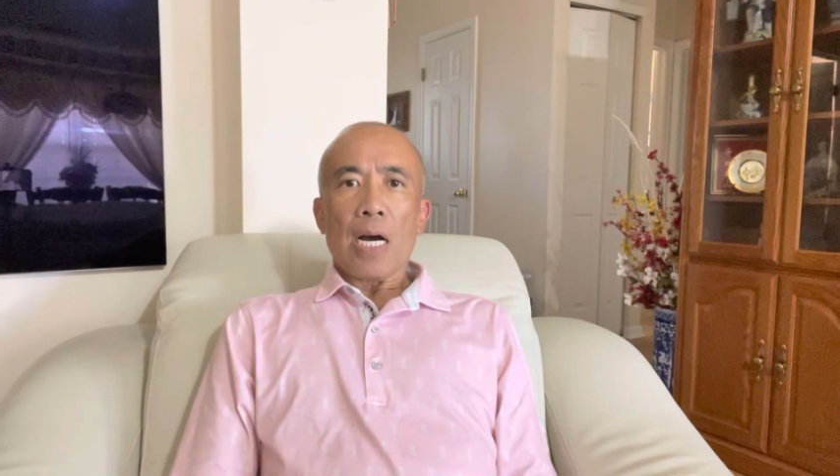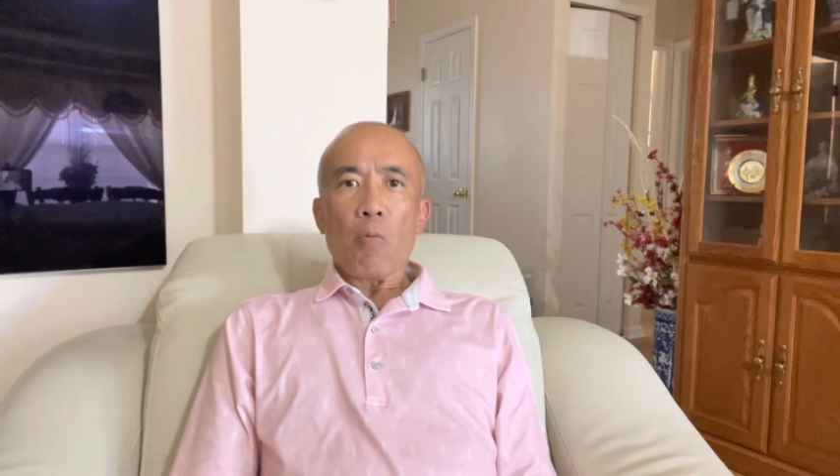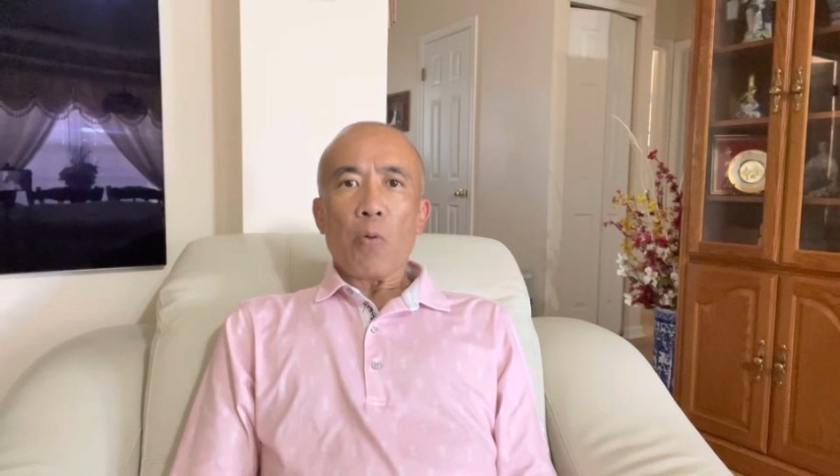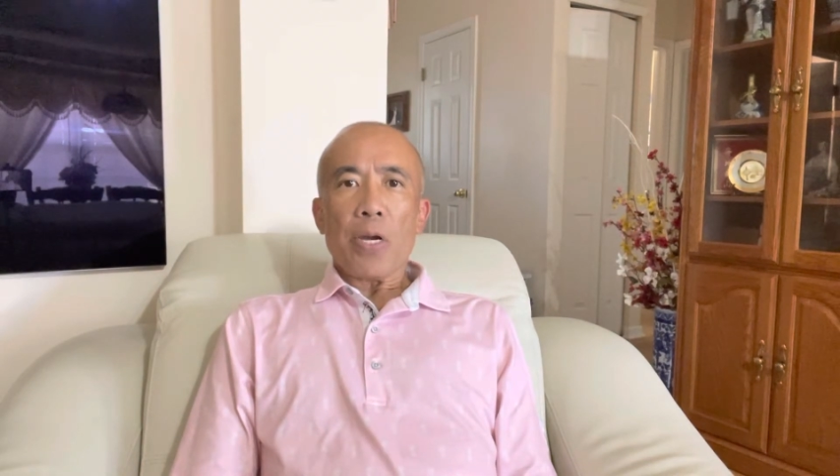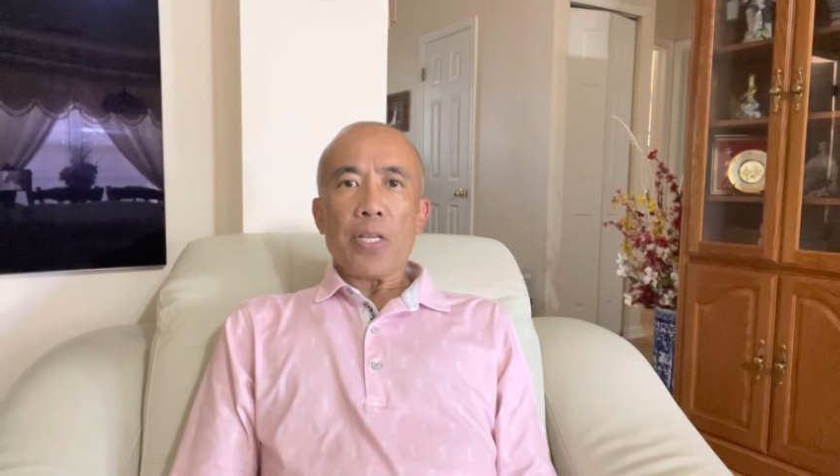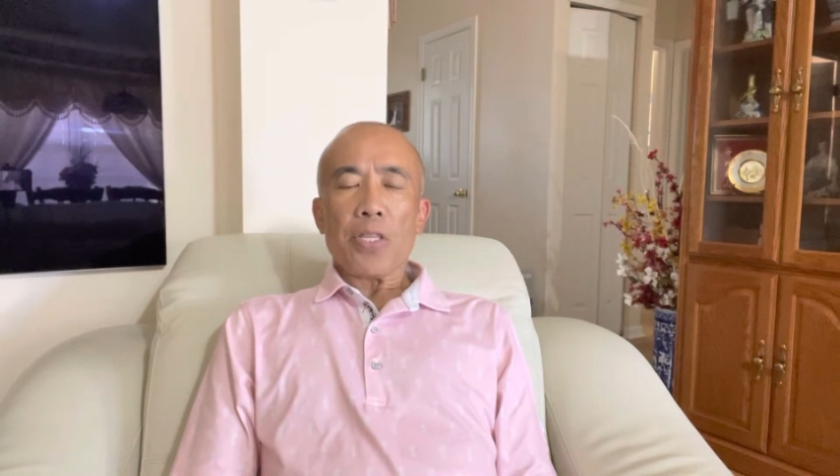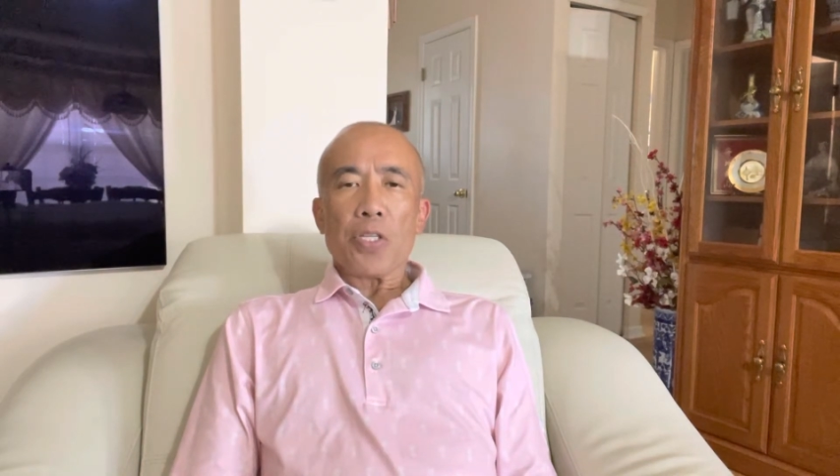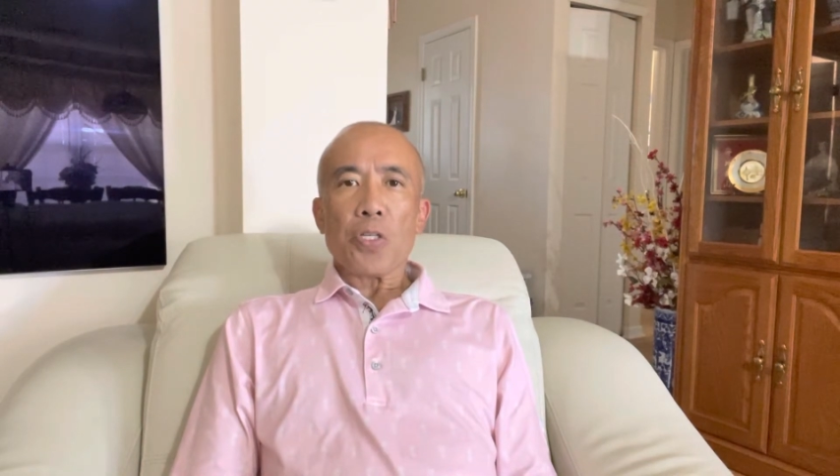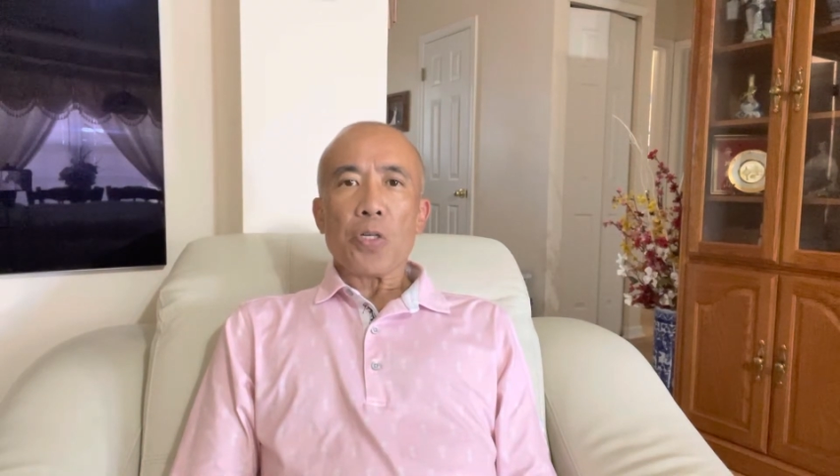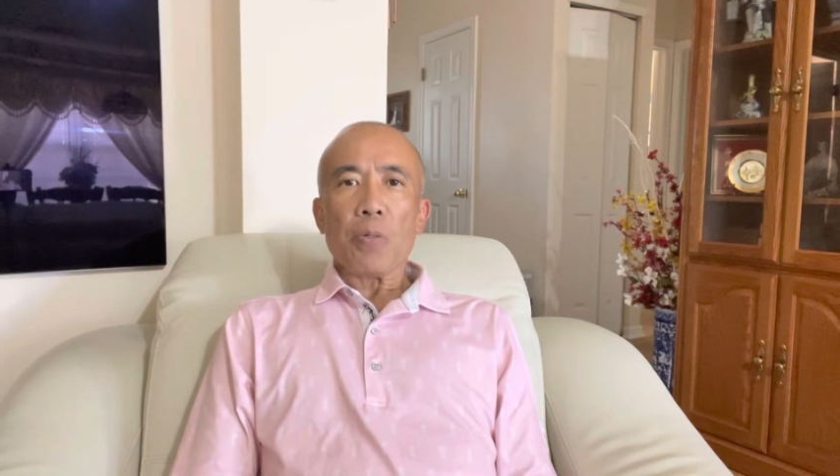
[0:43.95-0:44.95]
with the
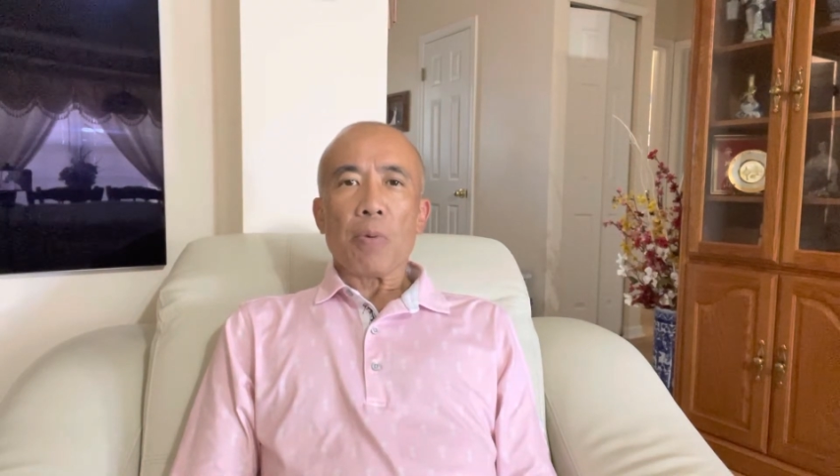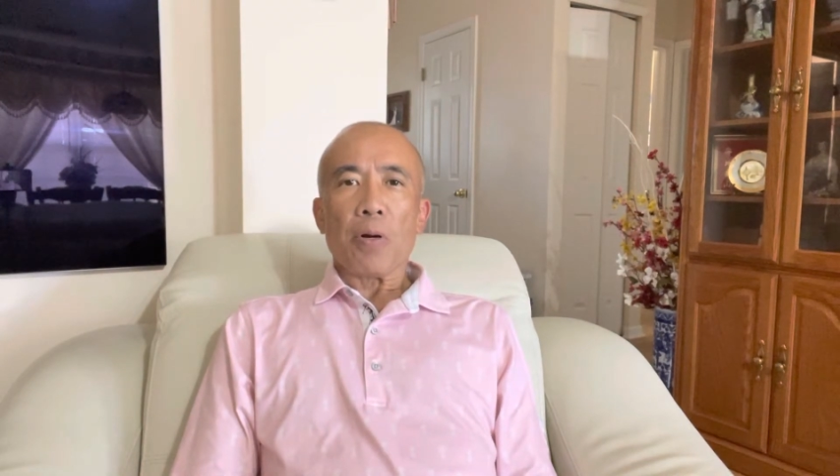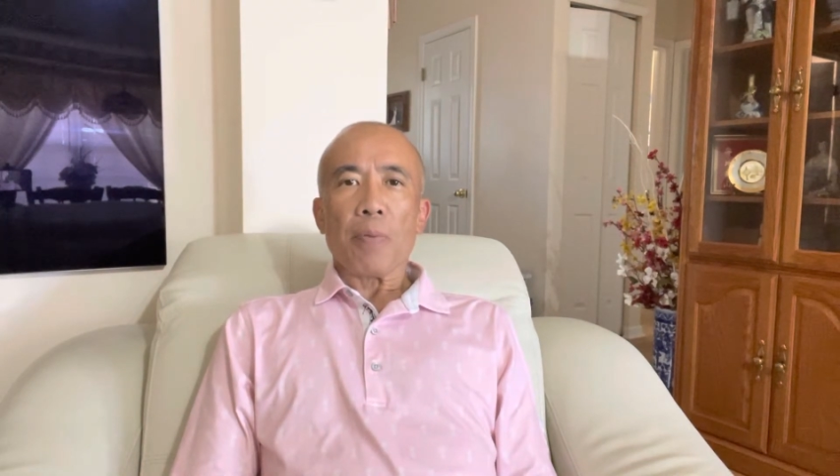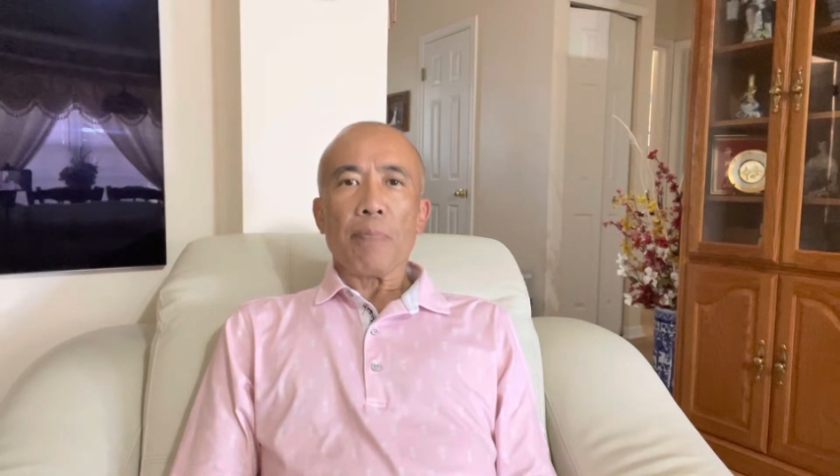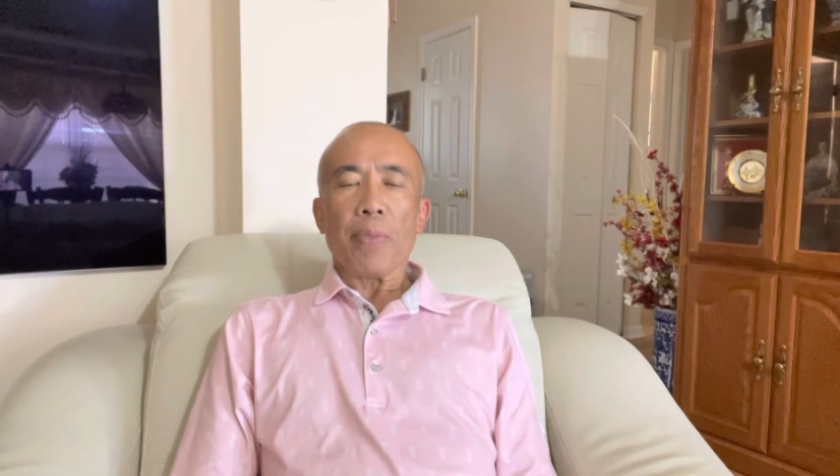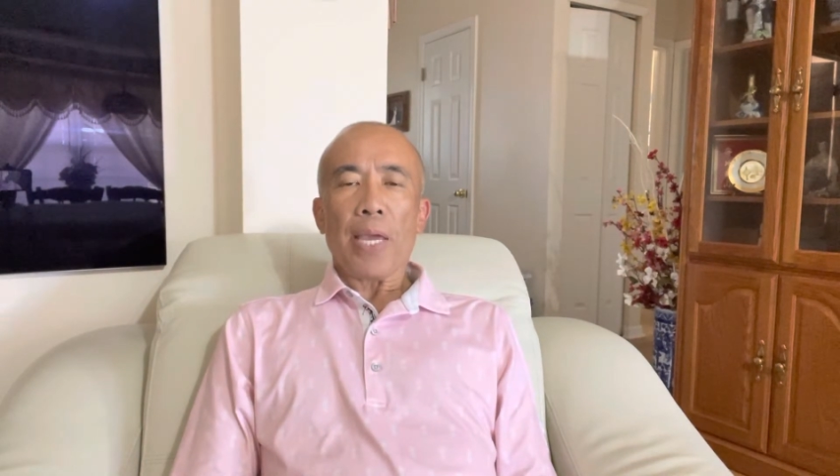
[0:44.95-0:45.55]
tumor.